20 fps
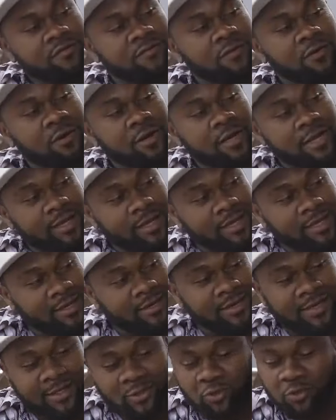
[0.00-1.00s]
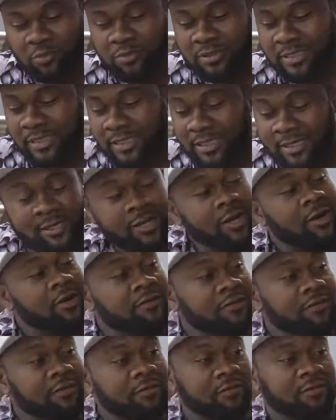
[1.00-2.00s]
looking for a girl that will be taking care
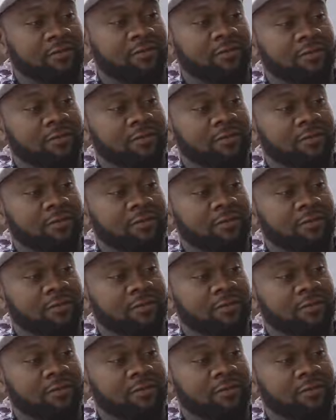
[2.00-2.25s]
of you.